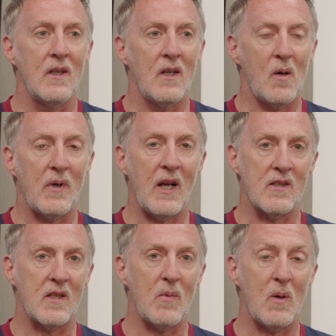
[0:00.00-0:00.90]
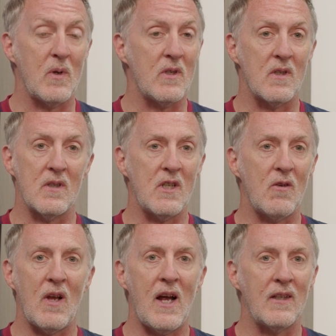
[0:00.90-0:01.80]
up against him there. But
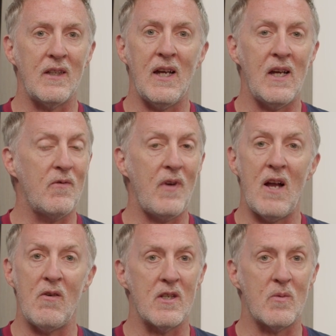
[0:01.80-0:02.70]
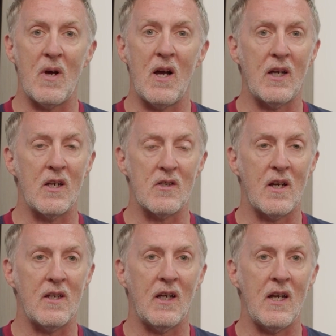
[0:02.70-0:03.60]
Tyrrell Hatton, yeah, various markets, I
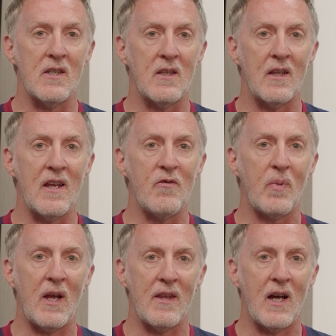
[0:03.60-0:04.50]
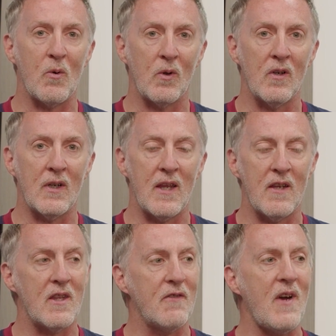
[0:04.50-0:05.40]
think he's the LIV player that I would look at.
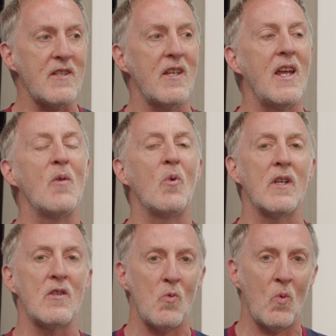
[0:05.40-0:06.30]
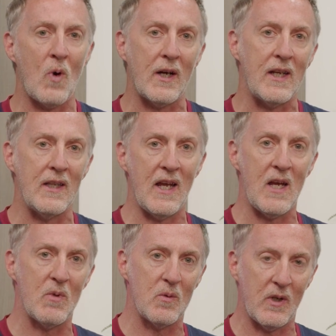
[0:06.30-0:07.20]
The fascinating one is Joaquin
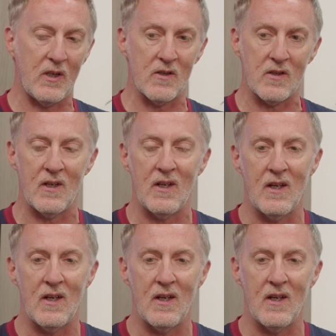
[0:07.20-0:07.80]
Niemann, because